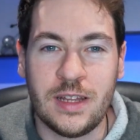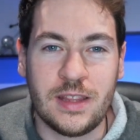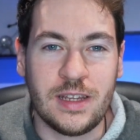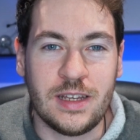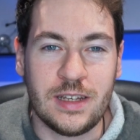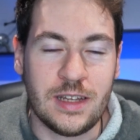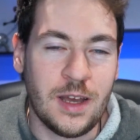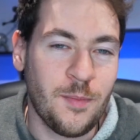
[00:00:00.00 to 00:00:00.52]

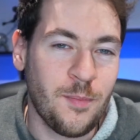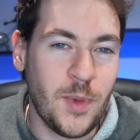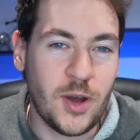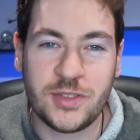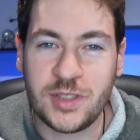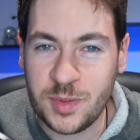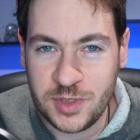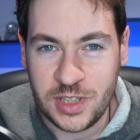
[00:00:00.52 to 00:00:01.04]
The
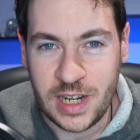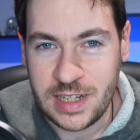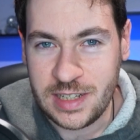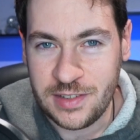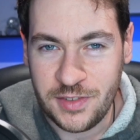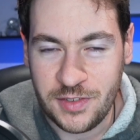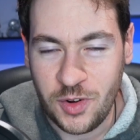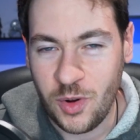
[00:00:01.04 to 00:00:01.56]
most
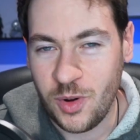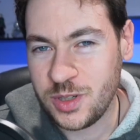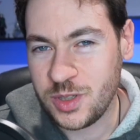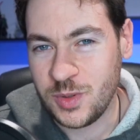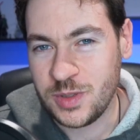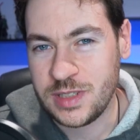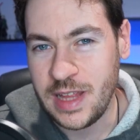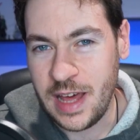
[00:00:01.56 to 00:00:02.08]
objective, of
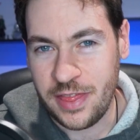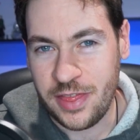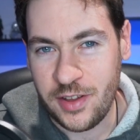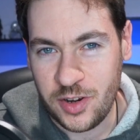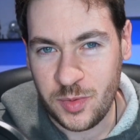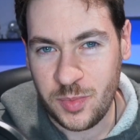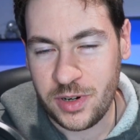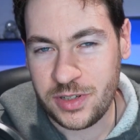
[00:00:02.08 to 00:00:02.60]
course, was that
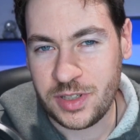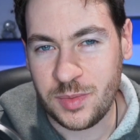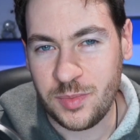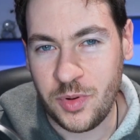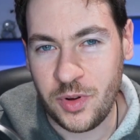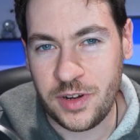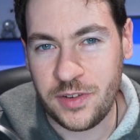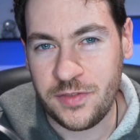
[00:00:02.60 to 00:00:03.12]
third person
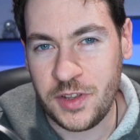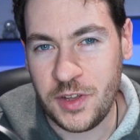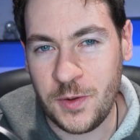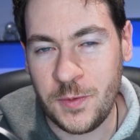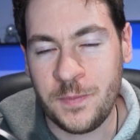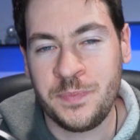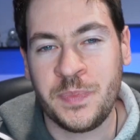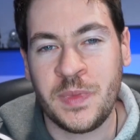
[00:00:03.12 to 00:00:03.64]
point of
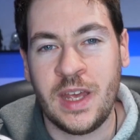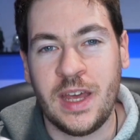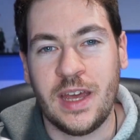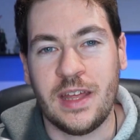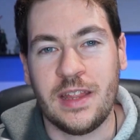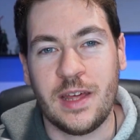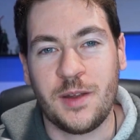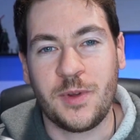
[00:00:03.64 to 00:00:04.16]
view.
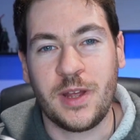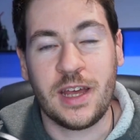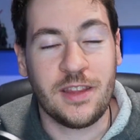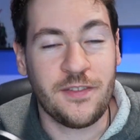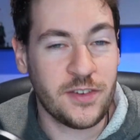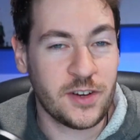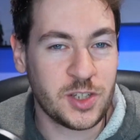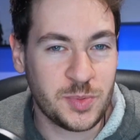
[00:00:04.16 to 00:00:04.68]
And then we had
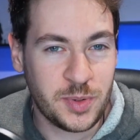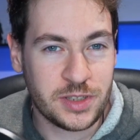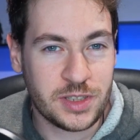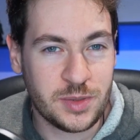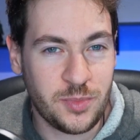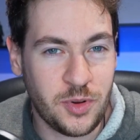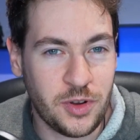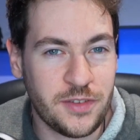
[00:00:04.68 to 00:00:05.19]
the first
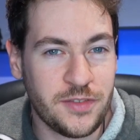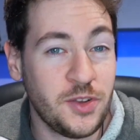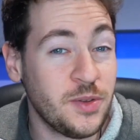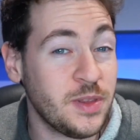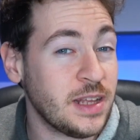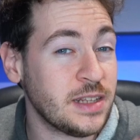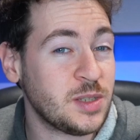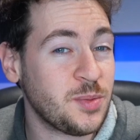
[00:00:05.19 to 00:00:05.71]
person point of view.
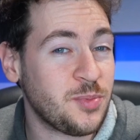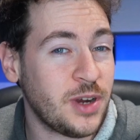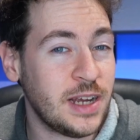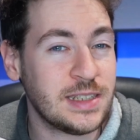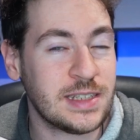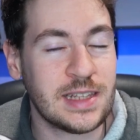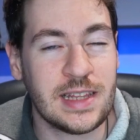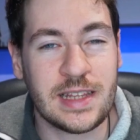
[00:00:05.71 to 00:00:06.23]
And then,
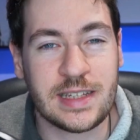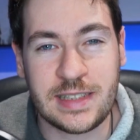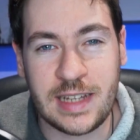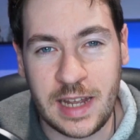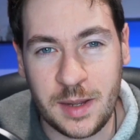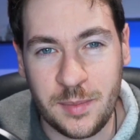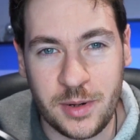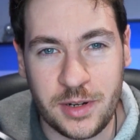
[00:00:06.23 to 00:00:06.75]
surprisingly, the
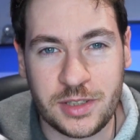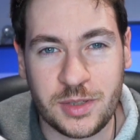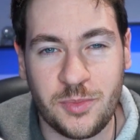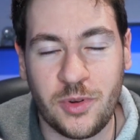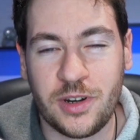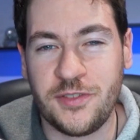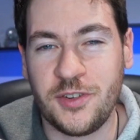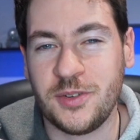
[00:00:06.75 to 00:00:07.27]
second person
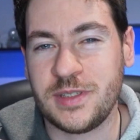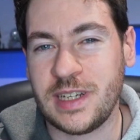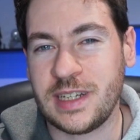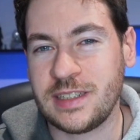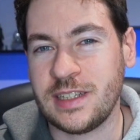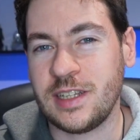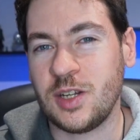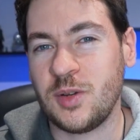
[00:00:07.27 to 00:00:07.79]
point of view is
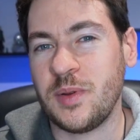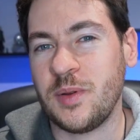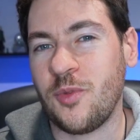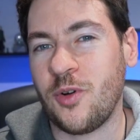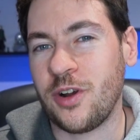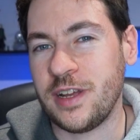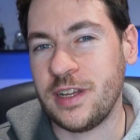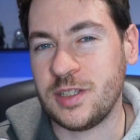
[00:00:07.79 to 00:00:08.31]
actually a little bit
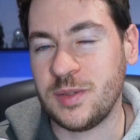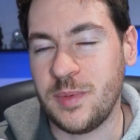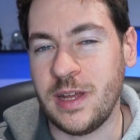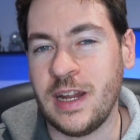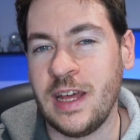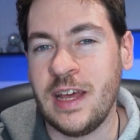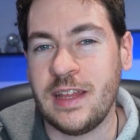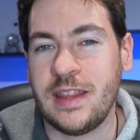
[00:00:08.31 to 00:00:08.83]
more
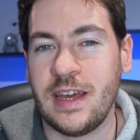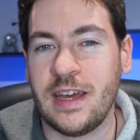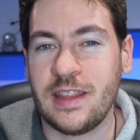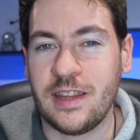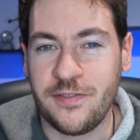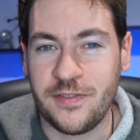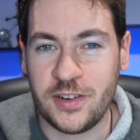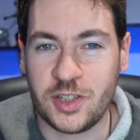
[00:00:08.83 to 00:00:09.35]
intimate than
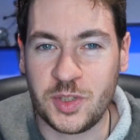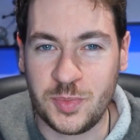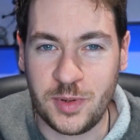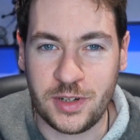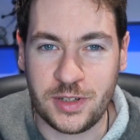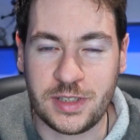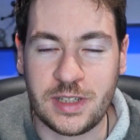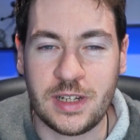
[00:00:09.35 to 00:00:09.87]
the first
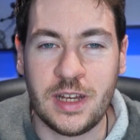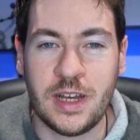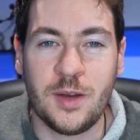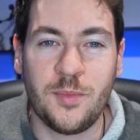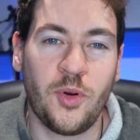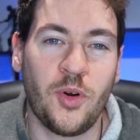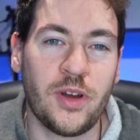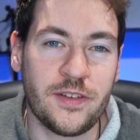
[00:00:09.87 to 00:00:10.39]
person
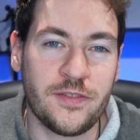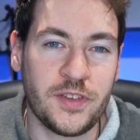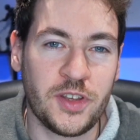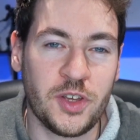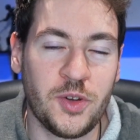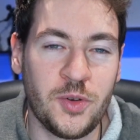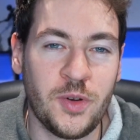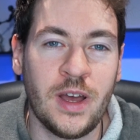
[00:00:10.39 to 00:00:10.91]
point of
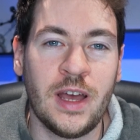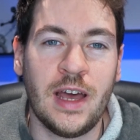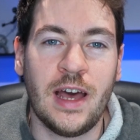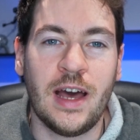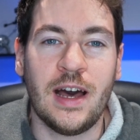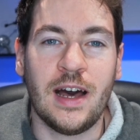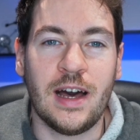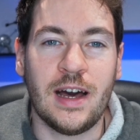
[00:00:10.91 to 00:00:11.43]
view.
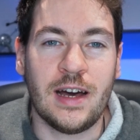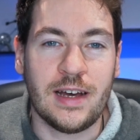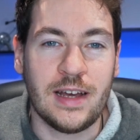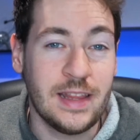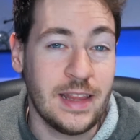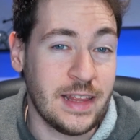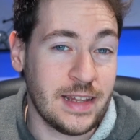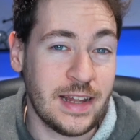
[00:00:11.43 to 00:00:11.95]
Uh,
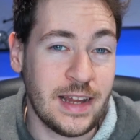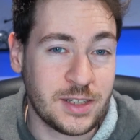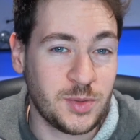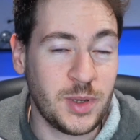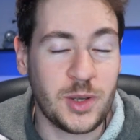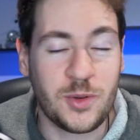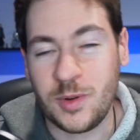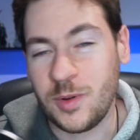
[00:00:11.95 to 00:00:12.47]
and then the next
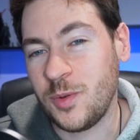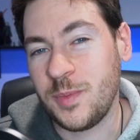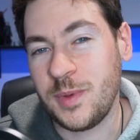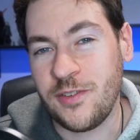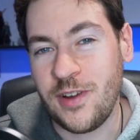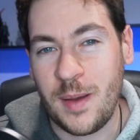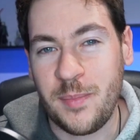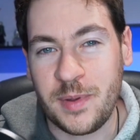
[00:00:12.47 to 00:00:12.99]
week, week, we will
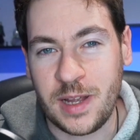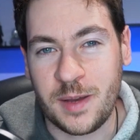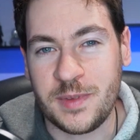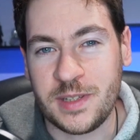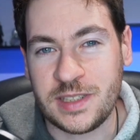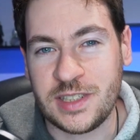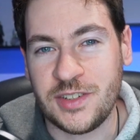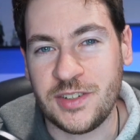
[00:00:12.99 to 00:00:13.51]
be wrapping up
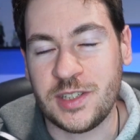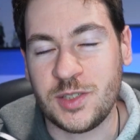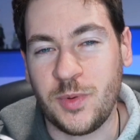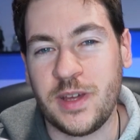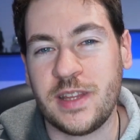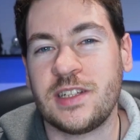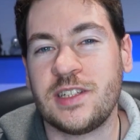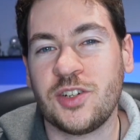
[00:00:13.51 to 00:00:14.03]
the series
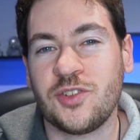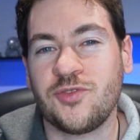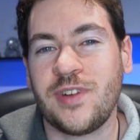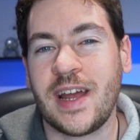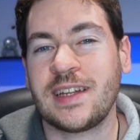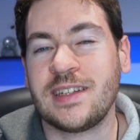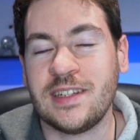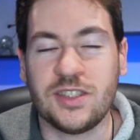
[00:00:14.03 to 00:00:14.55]
with
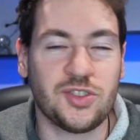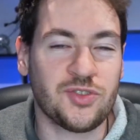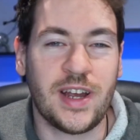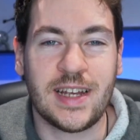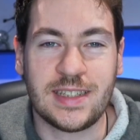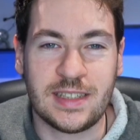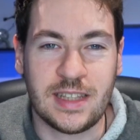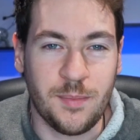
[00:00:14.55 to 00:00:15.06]
direct
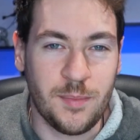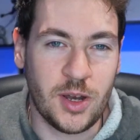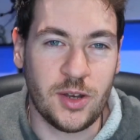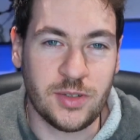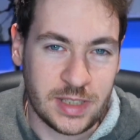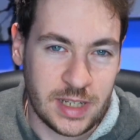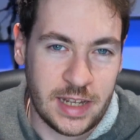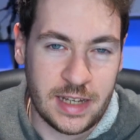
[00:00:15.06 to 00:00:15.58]
address, the
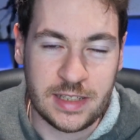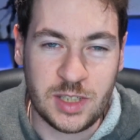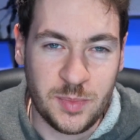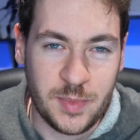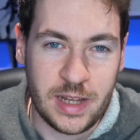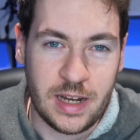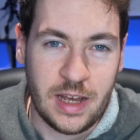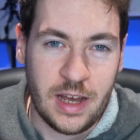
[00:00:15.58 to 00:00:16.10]
most
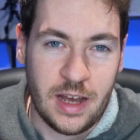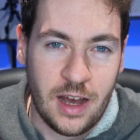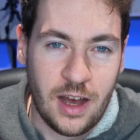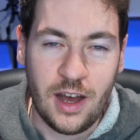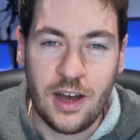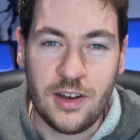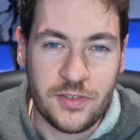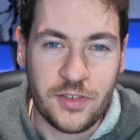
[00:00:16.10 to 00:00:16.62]
intimate
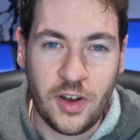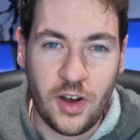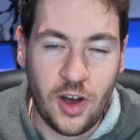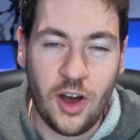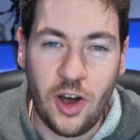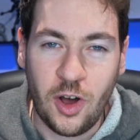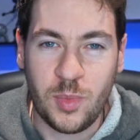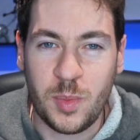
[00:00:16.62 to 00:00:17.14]
of
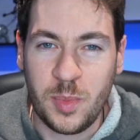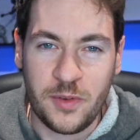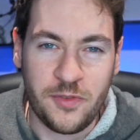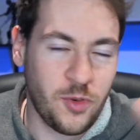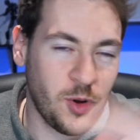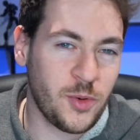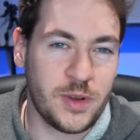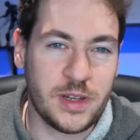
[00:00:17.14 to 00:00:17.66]
all. But
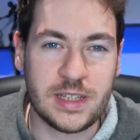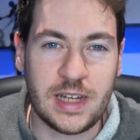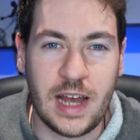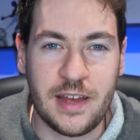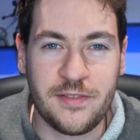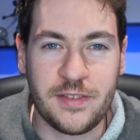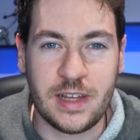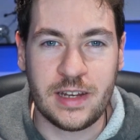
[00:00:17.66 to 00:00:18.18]
before we
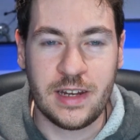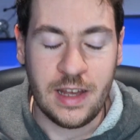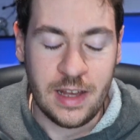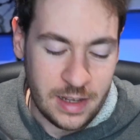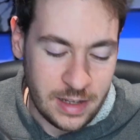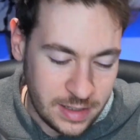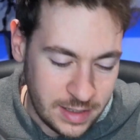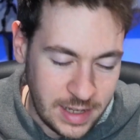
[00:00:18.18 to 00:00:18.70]
dive in,
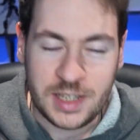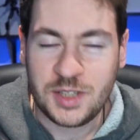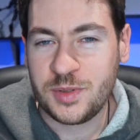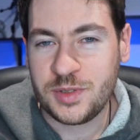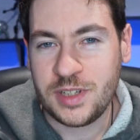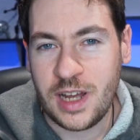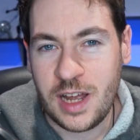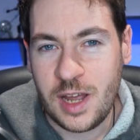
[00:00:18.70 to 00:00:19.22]
yes,
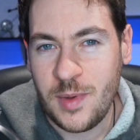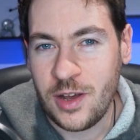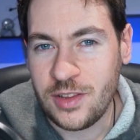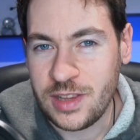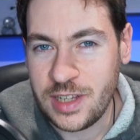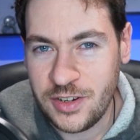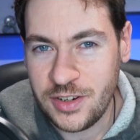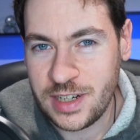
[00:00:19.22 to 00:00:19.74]
we're talking about
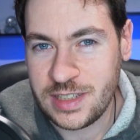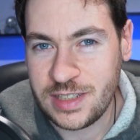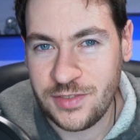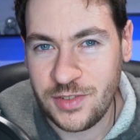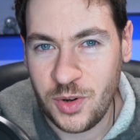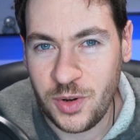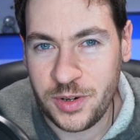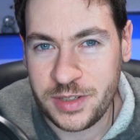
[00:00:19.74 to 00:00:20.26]
lyrics,
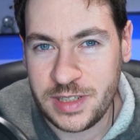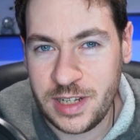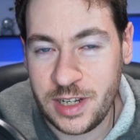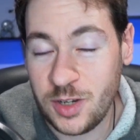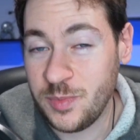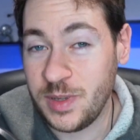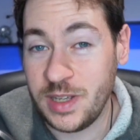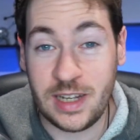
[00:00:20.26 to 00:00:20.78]
of course,
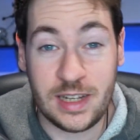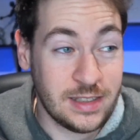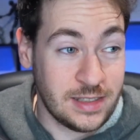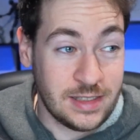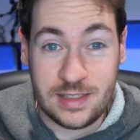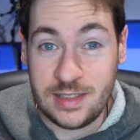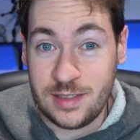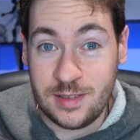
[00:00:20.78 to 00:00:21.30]
here,
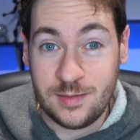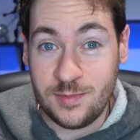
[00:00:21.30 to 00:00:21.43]
because